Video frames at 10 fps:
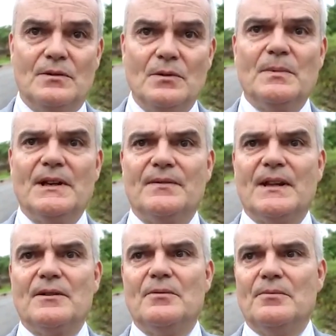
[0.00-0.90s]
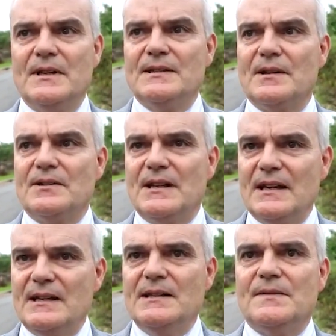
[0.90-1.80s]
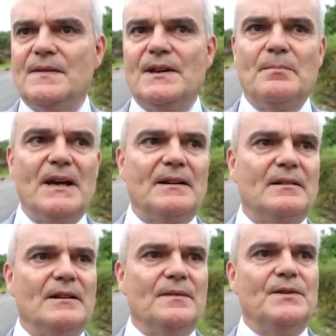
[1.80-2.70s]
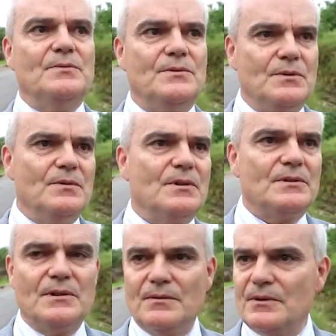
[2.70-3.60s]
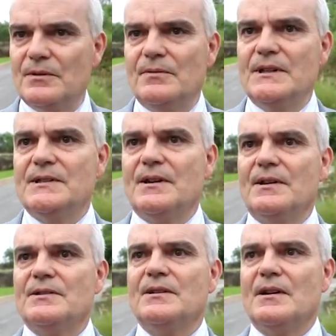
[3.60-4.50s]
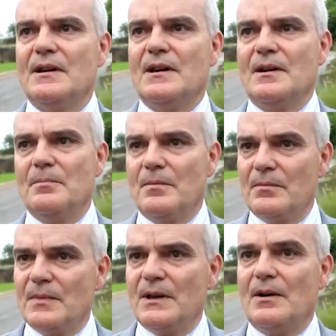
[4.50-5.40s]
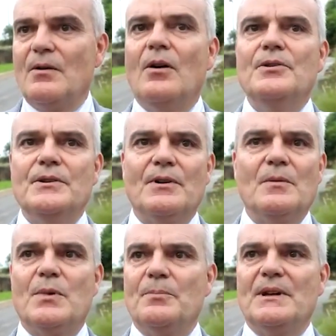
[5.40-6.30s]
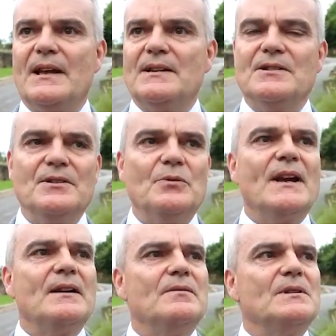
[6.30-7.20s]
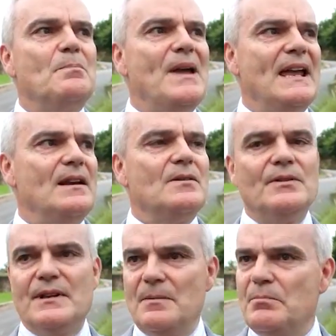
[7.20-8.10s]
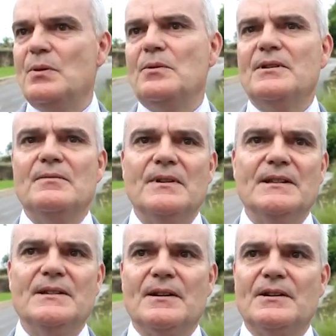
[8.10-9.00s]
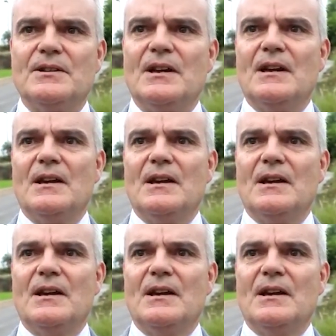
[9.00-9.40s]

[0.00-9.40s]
do believe that research is fundamental. If you do not do research on your own population, you cannot depend on imported research